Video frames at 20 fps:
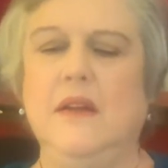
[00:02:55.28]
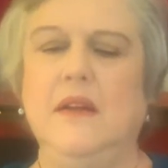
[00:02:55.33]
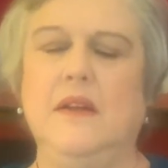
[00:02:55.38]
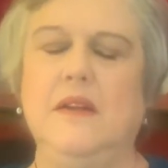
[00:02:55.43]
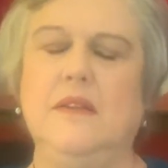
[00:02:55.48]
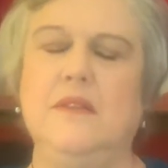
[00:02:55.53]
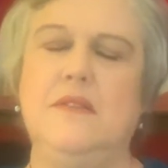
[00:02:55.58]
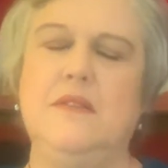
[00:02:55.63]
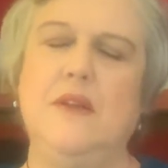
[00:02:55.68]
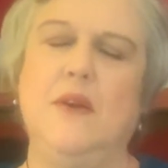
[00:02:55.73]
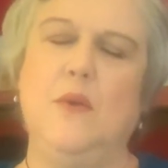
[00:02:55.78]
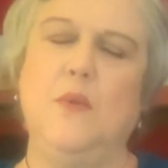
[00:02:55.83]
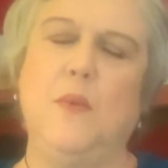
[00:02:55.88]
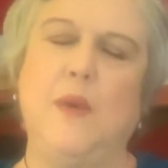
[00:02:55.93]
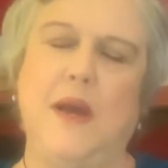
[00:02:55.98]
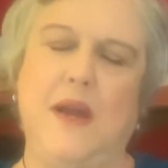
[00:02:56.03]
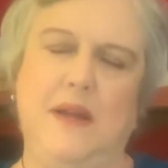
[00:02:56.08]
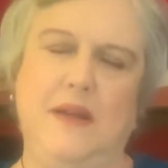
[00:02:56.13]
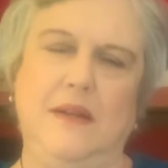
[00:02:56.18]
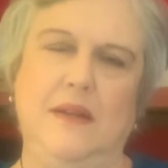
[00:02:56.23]
So
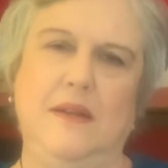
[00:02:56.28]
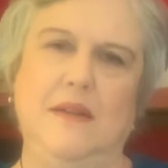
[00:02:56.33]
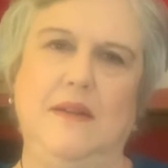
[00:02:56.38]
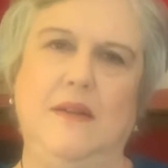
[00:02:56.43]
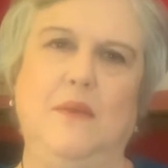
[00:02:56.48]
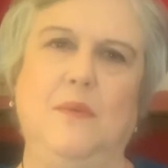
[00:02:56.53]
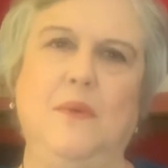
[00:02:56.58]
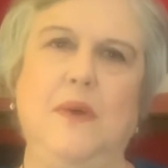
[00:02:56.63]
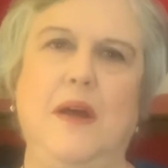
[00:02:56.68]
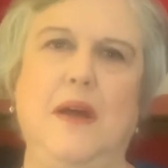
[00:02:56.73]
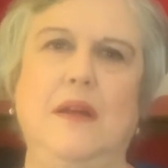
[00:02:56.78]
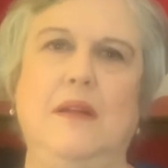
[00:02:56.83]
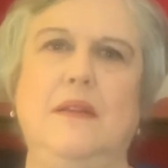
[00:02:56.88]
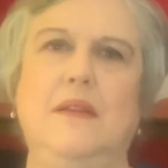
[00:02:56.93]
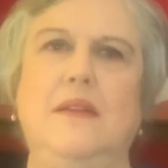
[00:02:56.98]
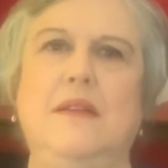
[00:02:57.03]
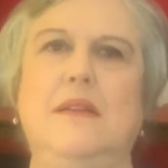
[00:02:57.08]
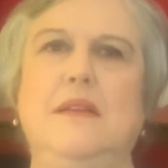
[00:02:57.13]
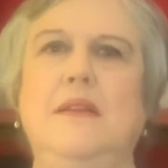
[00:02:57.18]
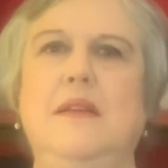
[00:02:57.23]
what? Well,
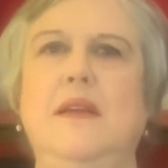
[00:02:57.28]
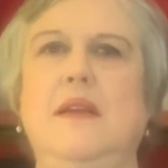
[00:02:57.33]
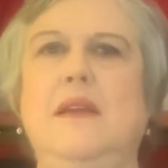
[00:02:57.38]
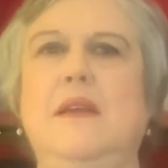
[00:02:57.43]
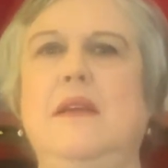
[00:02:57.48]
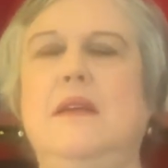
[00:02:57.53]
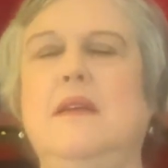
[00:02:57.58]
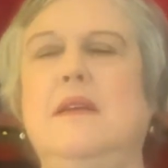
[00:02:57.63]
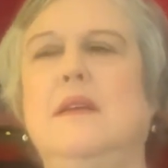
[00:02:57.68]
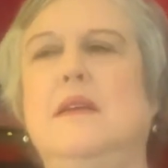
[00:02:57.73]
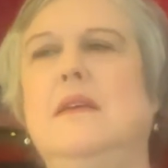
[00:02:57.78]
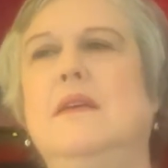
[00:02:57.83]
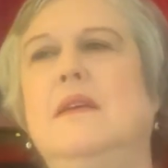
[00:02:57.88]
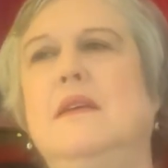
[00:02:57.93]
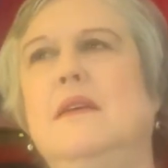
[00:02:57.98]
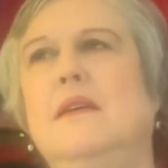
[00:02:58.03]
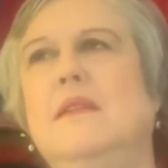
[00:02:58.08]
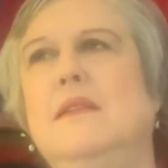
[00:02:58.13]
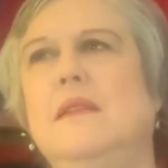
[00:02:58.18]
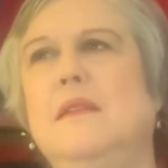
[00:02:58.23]
the
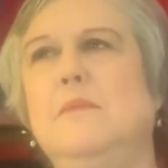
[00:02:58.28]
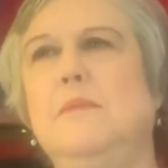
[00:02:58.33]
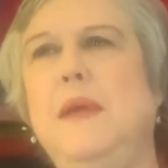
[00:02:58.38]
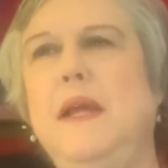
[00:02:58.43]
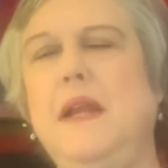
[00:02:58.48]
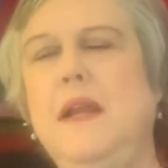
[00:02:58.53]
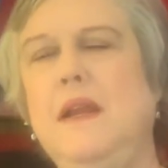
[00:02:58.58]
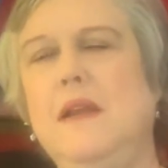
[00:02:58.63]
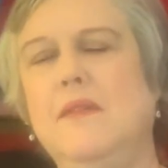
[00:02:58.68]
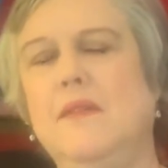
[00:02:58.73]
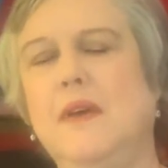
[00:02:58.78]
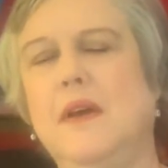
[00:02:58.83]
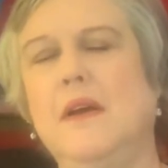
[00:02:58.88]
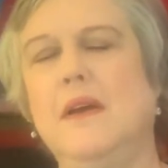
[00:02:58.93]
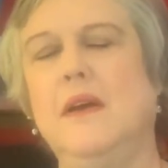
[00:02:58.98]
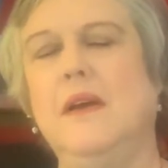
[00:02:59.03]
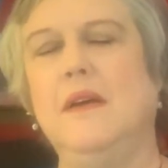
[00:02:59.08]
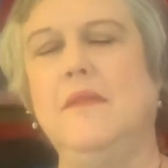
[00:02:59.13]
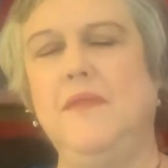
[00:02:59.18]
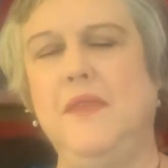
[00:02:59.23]
meaning
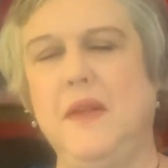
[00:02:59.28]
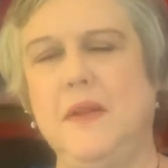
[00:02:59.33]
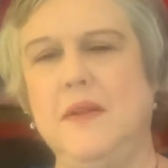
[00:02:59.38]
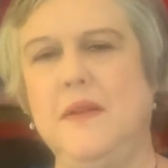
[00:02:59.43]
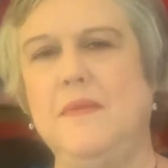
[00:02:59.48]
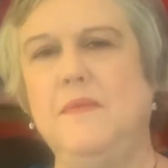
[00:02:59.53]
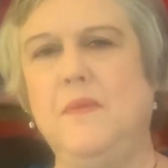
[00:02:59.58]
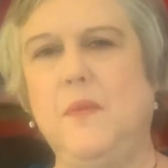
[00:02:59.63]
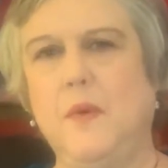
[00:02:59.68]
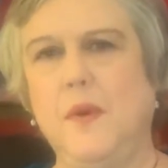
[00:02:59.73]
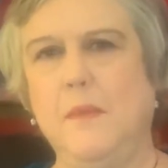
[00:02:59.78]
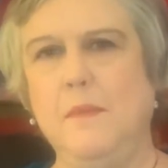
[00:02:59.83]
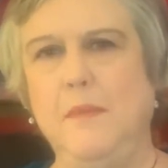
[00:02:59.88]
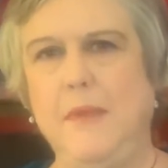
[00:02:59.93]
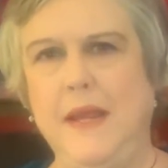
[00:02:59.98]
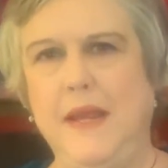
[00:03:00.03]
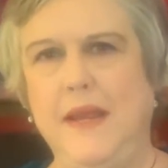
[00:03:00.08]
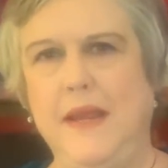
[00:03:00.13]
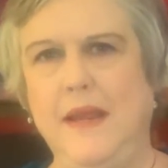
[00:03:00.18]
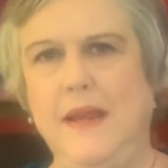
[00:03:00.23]
of this for
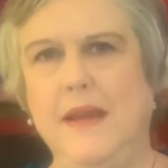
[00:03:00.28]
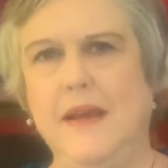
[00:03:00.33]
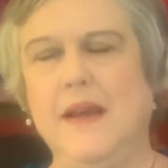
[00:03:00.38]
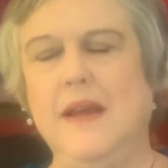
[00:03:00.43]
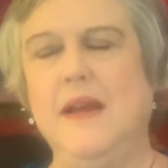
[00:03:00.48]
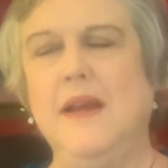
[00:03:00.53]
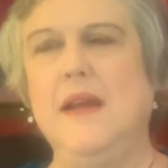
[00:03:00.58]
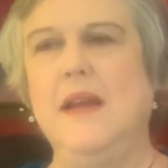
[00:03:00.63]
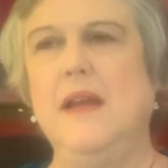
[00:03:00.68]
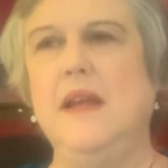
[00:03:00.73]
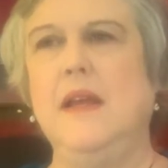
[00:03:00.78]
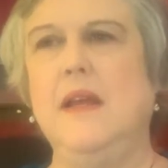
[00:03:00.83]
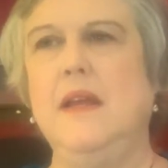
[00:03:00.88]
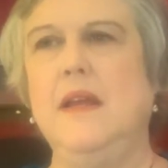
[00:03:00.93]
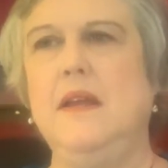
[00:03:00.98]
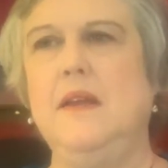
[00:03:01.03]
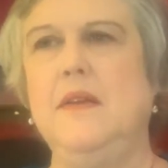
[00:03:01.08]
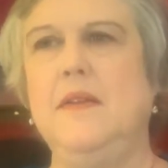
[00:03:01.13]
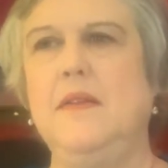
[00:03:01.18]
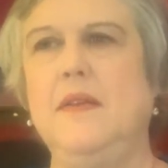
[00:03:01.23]
me
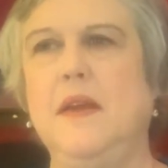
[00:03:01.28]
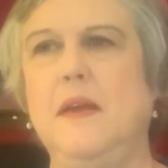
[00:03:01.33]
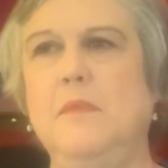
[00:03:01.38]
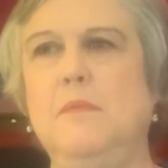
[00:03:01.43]
is that